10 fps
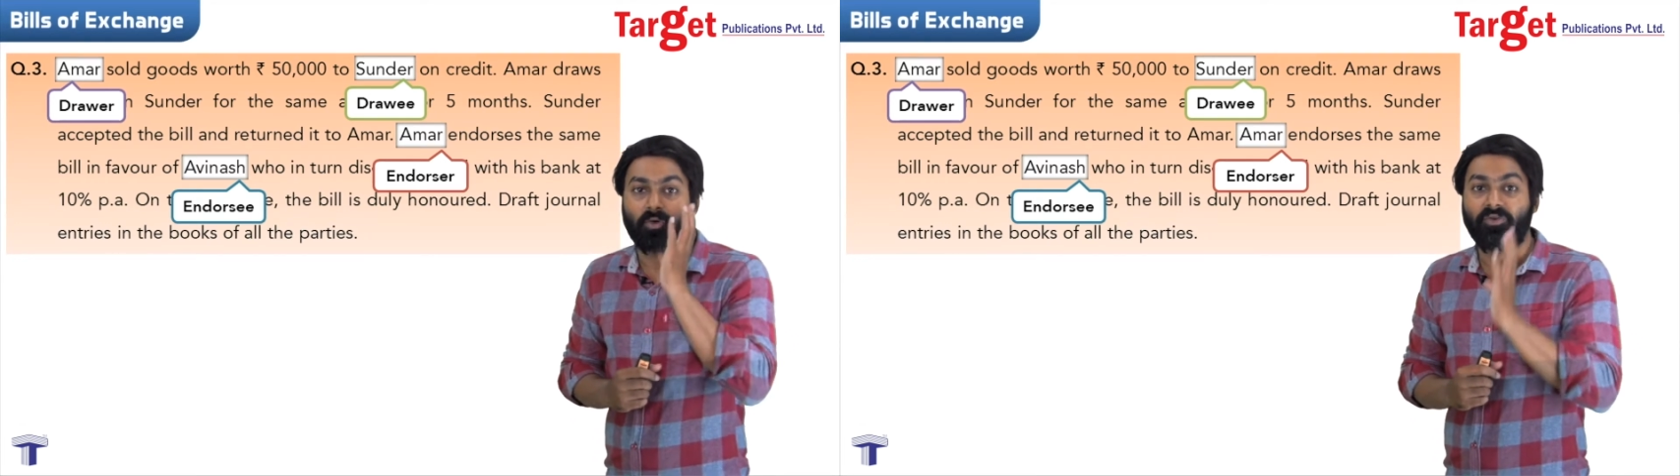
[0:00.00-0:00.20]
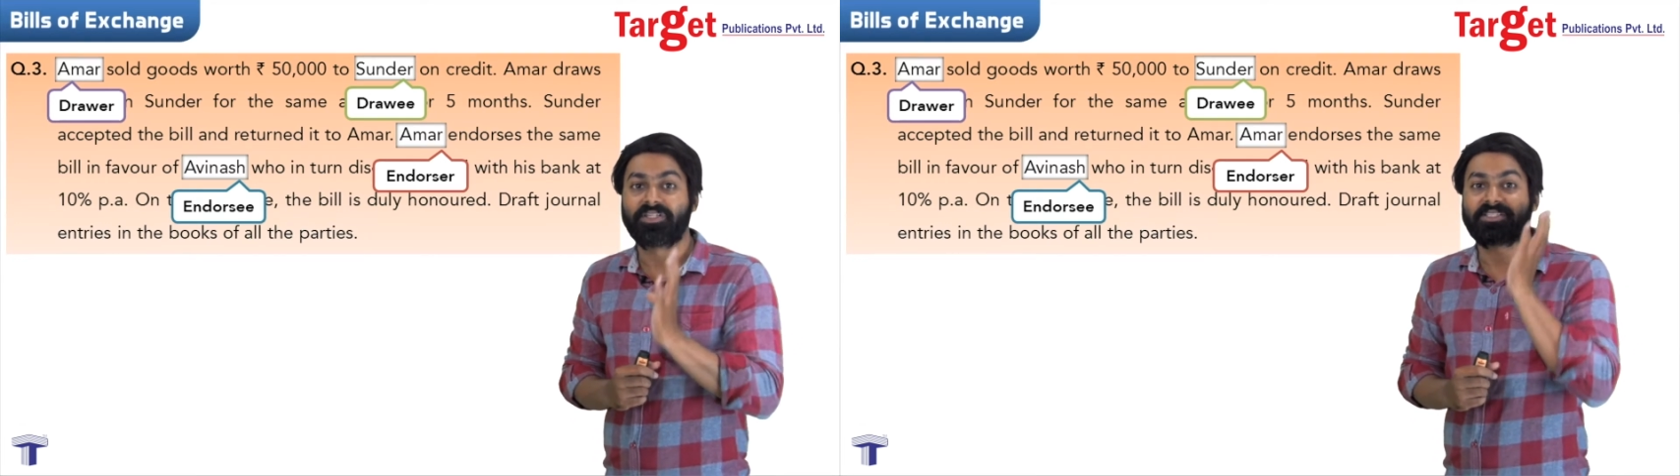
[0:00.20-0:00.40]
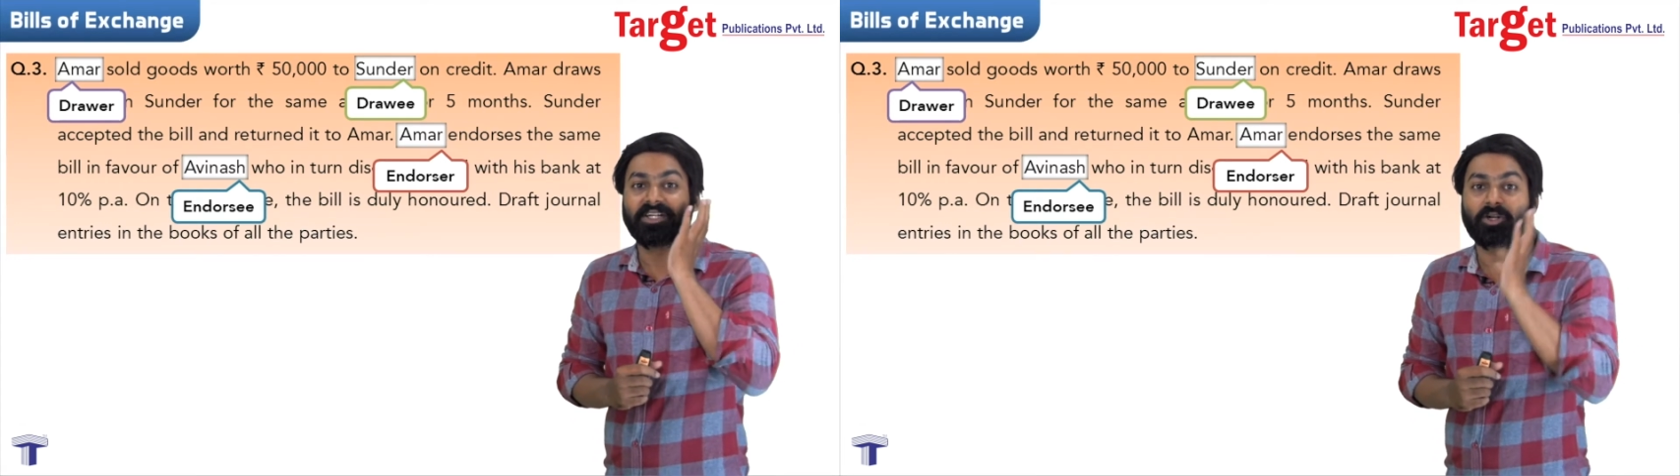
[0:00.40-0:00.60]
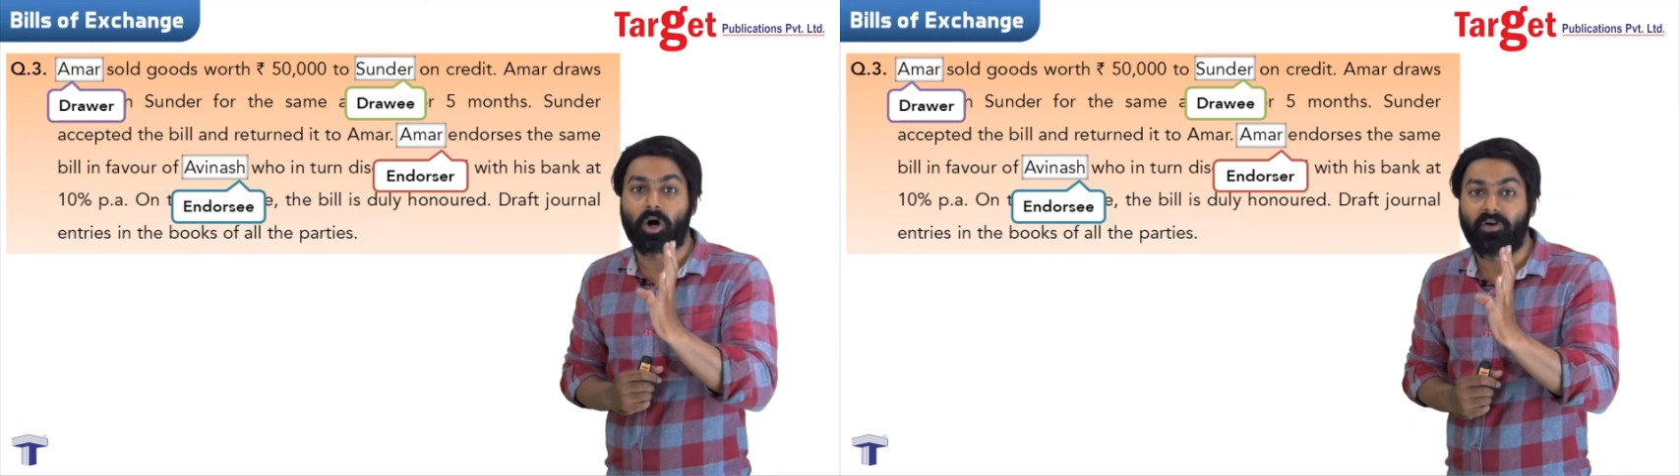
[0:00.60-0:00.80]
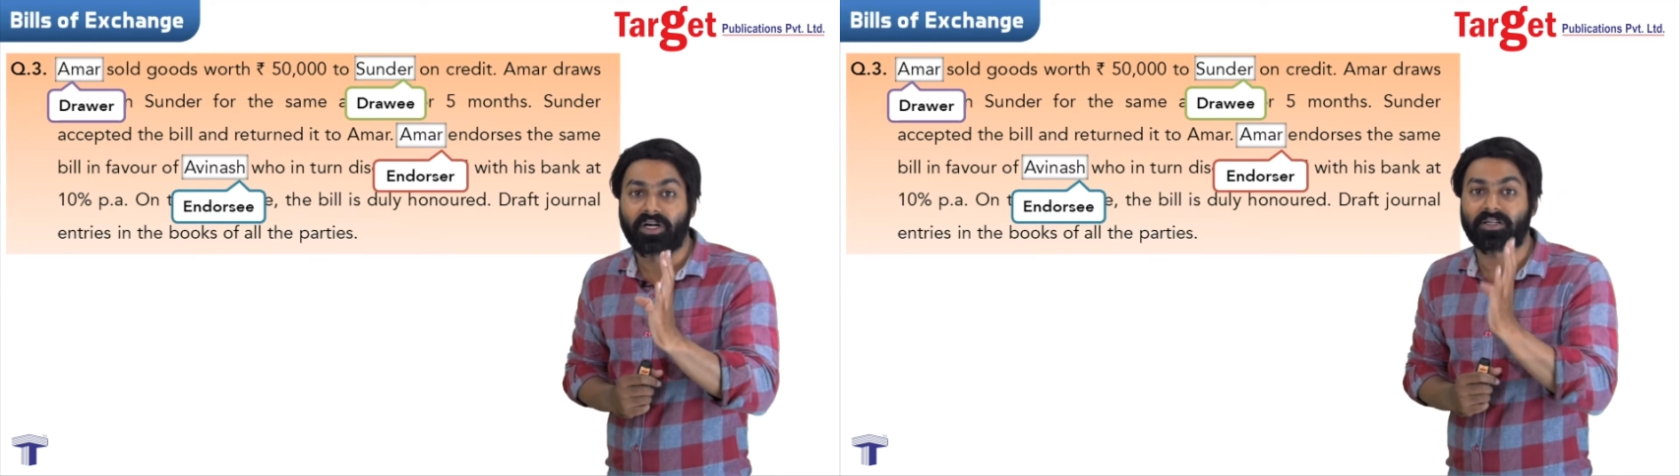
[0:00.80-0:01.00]
Who is the
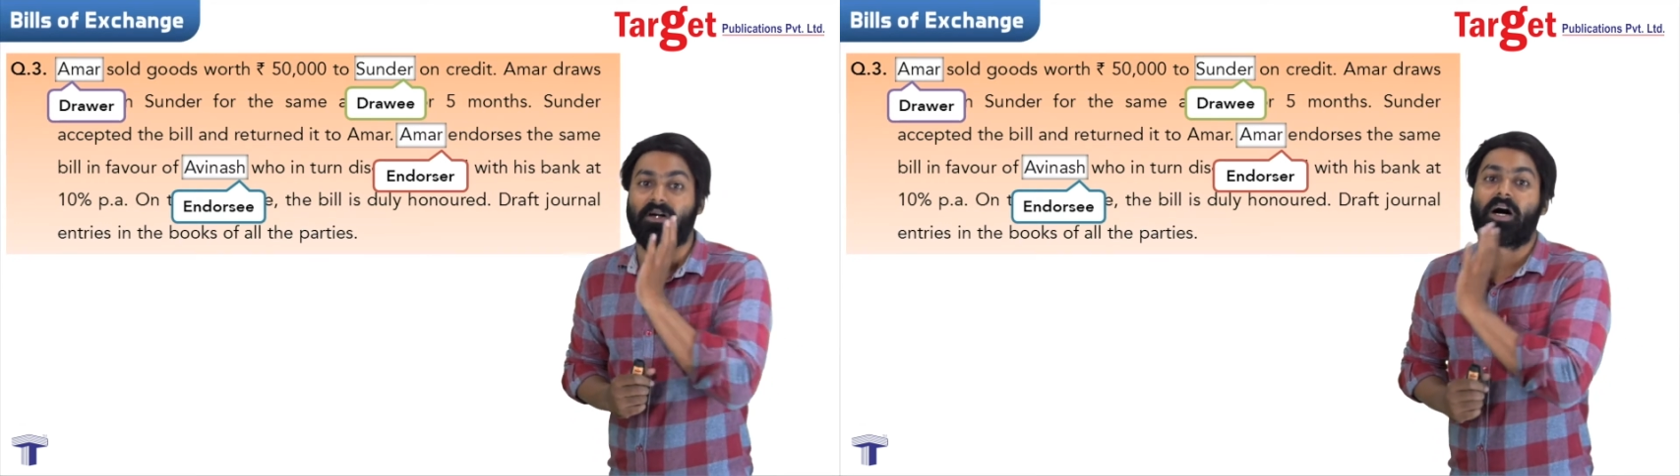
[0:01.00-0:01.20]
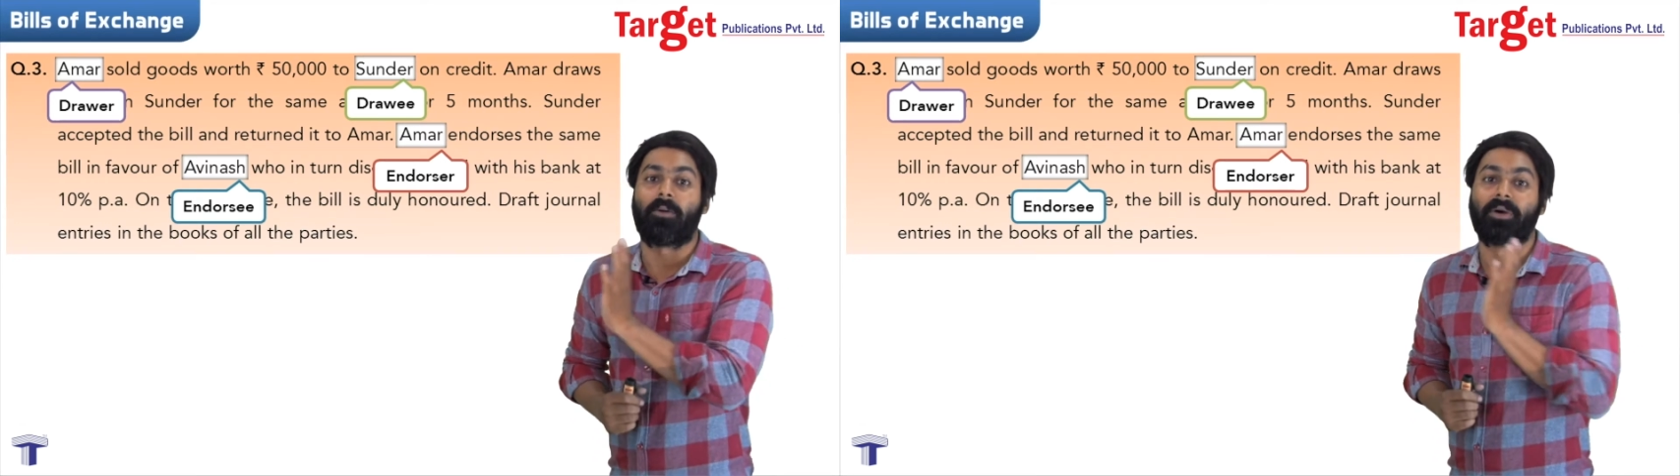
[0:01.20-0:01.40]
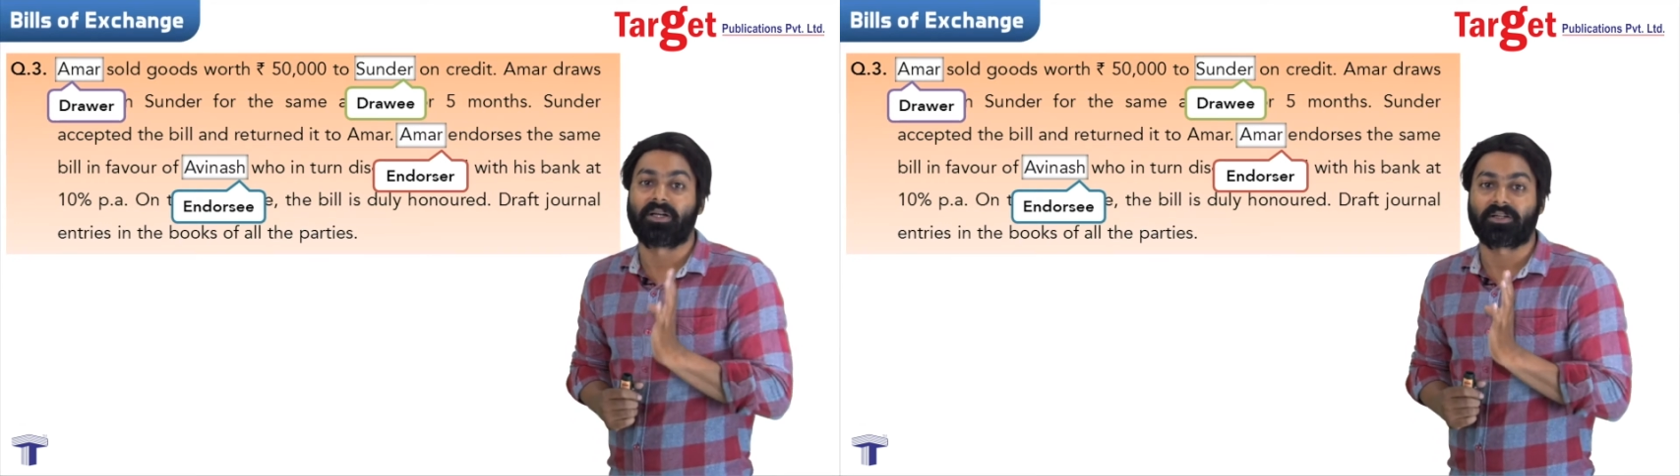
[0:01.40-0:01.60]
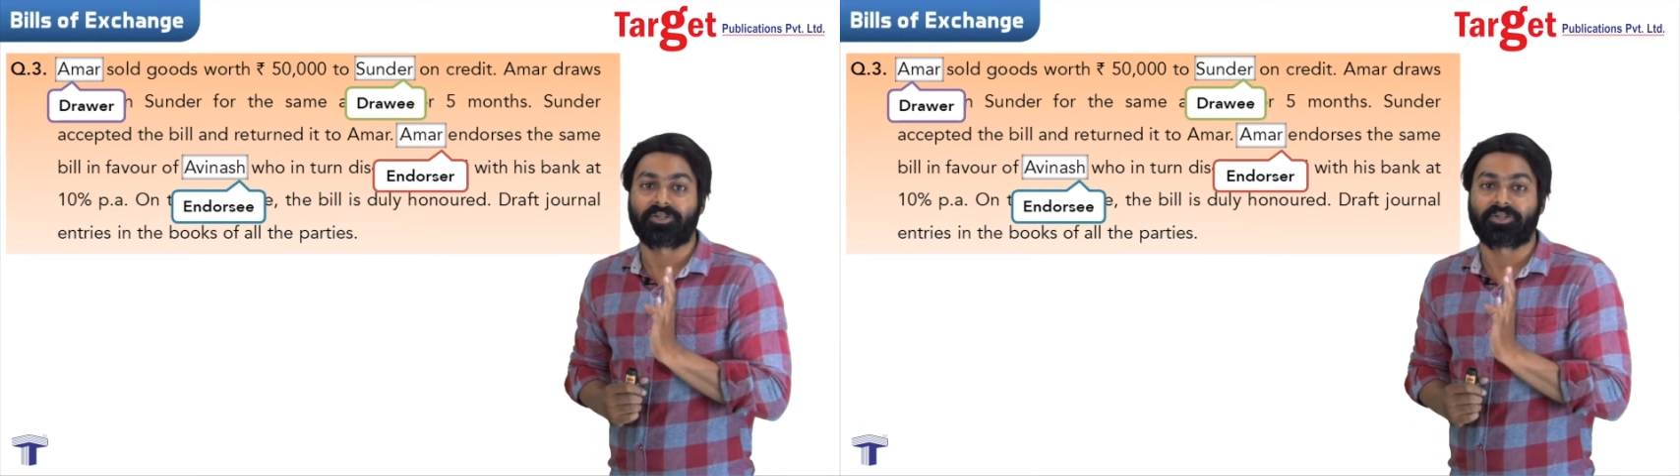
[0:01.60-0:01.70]
drawer? Amar.